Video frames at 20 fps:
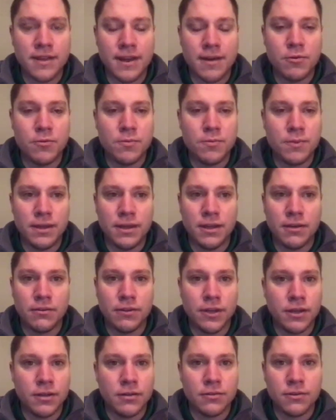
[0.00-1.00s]
That would be the
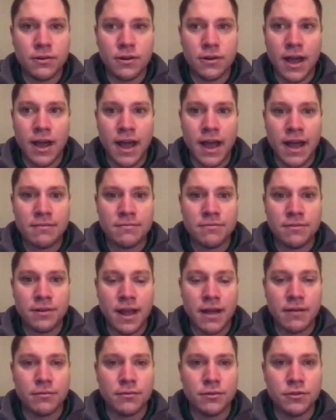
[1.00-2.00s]
only concern I have for
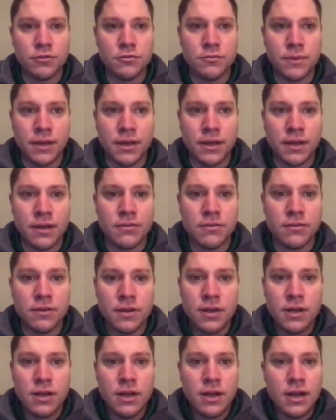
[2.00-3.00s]
that room, because
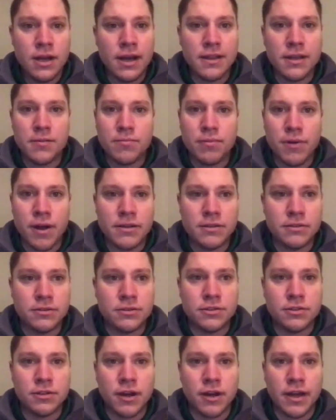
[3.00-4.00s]
I think Brenton
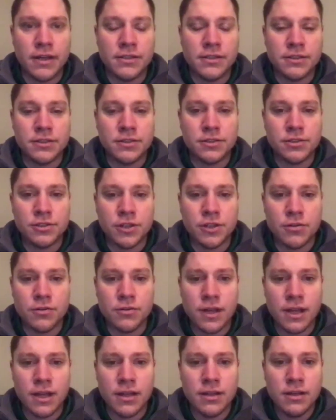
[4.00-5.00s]
Strange has
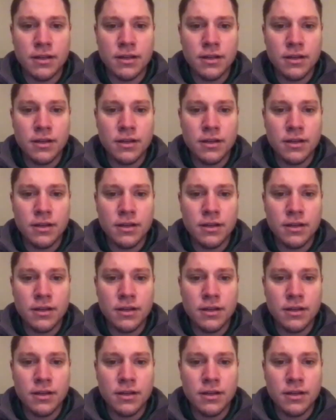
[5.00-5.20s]
showed that,